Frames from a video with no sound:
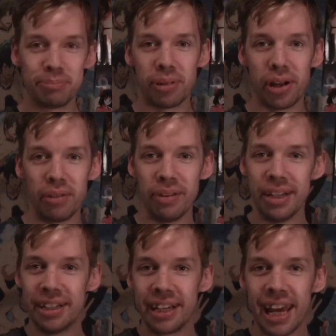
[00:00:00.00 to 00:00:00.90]
Parliament
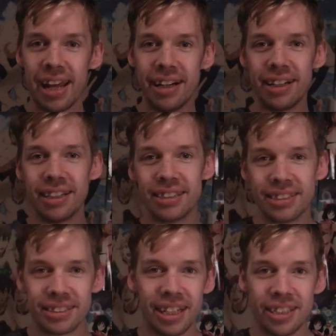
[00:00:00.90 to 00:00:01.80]
Hill in Canada
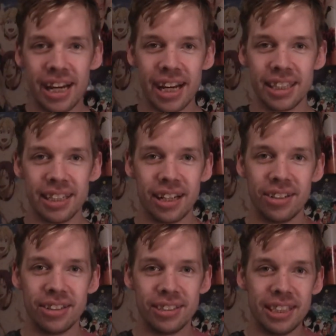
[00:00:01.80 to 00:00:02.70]
attacked and
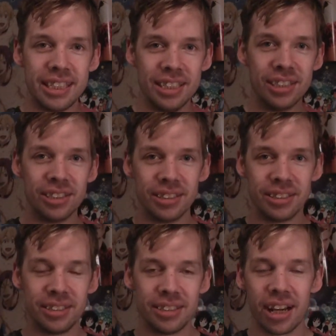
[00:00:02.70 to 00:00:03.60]
under siege, and
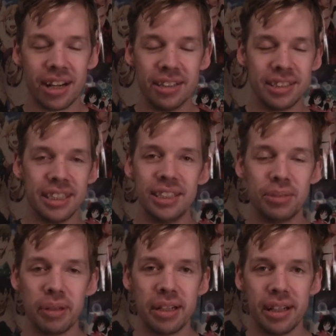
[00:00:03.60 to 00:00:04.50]
not under siege,
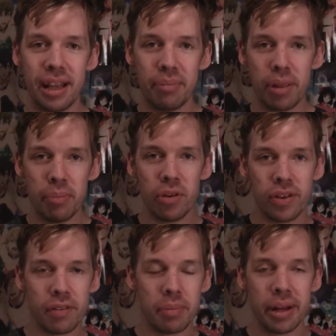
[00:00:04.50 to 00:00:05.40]
but they
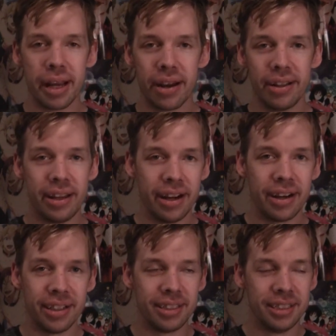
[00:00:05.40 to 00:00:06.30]
moved everybody out of there,
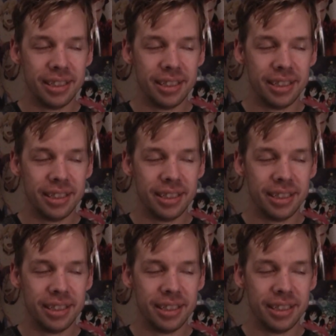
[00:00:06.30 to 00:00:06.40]
and